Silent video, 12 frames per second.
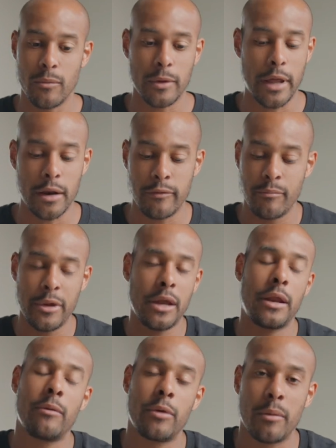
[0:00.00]
And without even
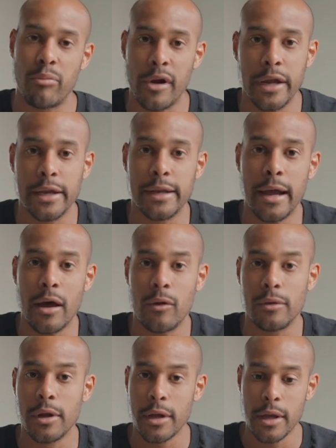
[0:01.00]
being able to break it
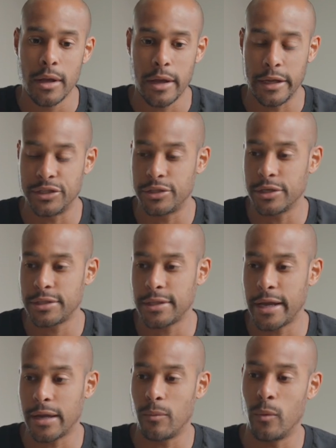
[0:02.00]
down, it's just
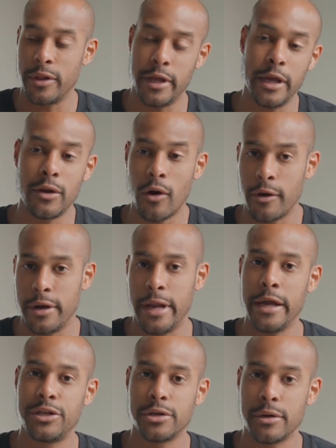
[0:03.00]
like within our
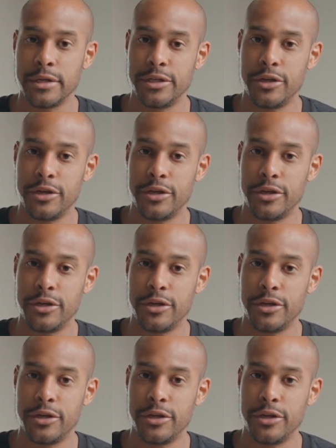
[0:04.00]
nature as